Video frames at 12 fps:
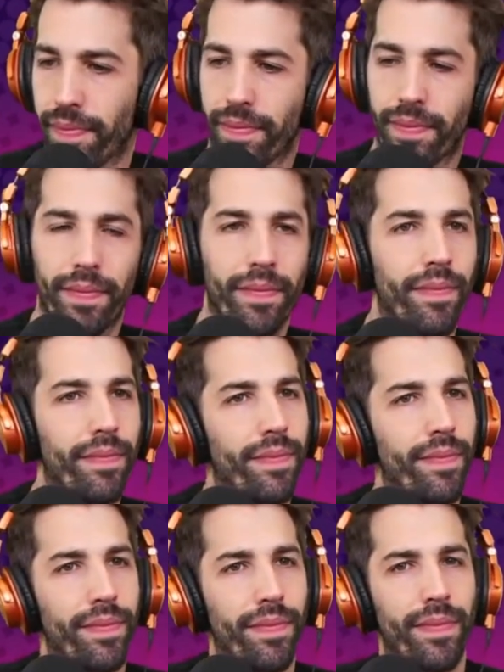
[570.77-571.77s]

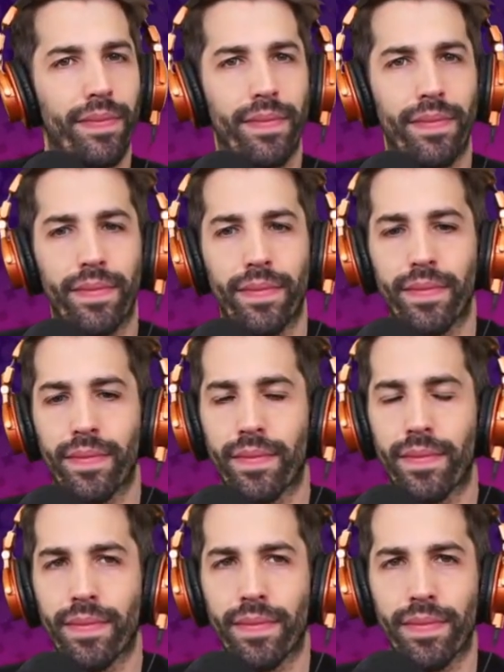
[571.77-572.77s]

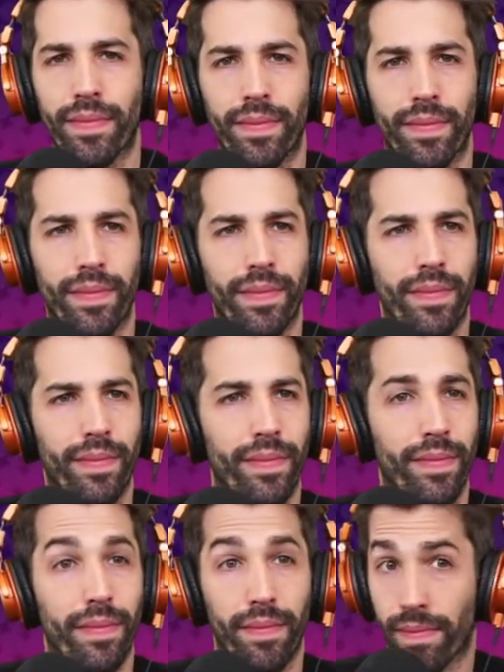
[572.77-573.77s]

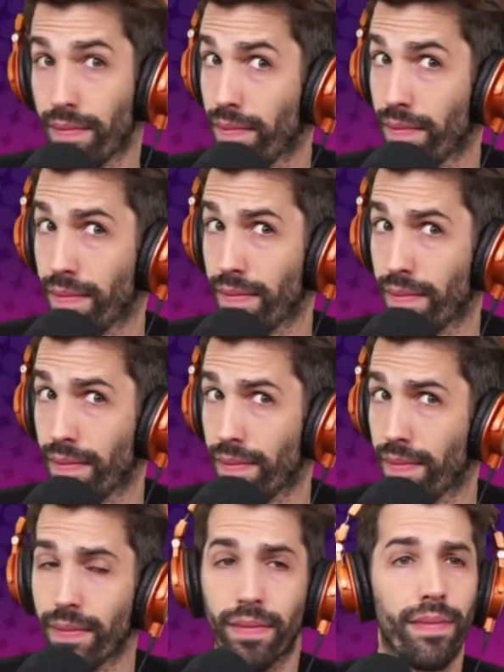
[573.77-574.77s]

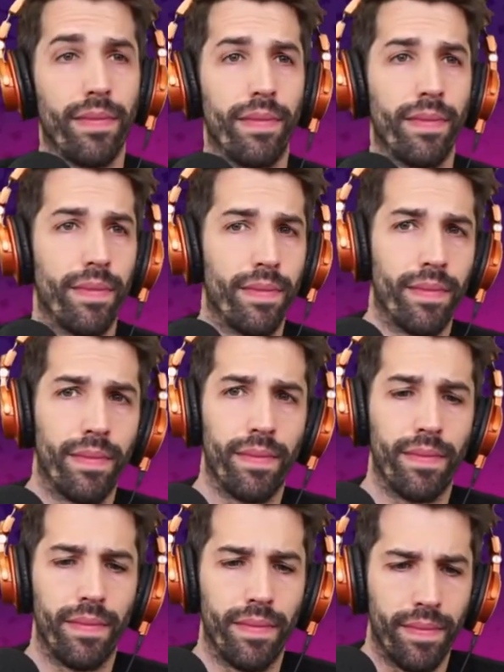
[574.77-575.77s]

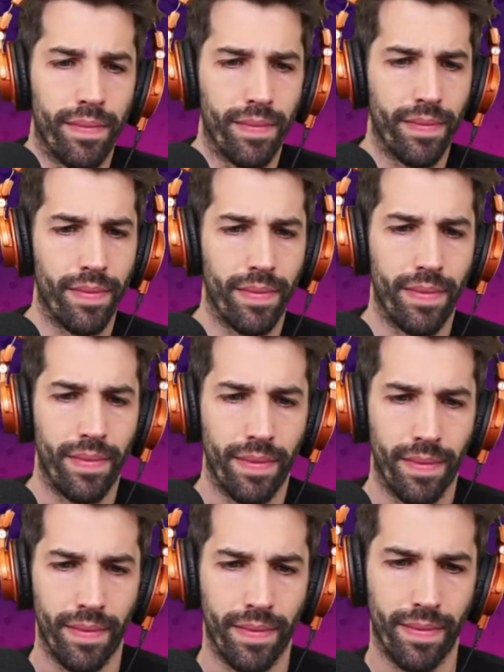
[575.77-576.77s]

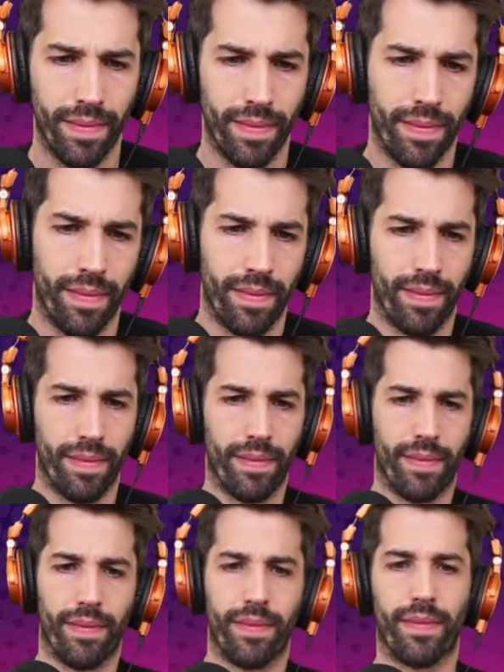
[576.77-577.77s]

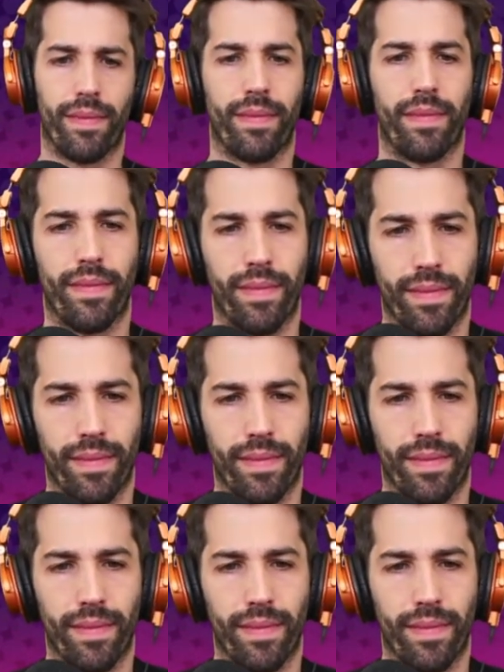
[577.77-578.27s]
(silent)